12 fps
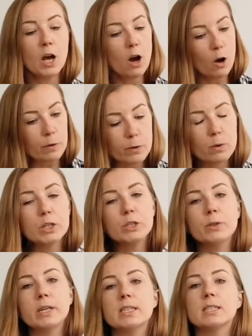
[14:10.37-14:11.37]
Of course,
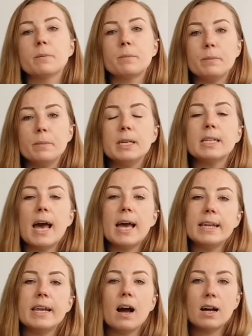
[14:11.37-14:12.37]
you can submit
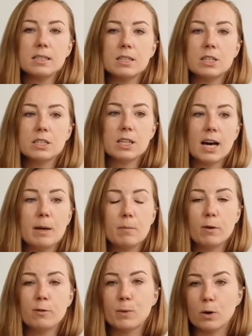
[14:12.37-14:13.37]
any other type
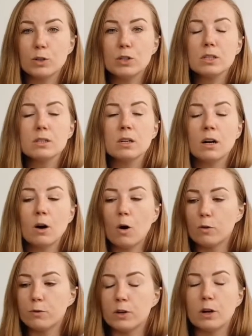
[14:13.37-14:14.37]
of project,
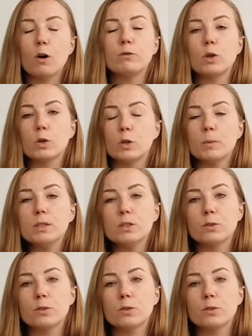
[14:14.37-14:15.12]
of documents.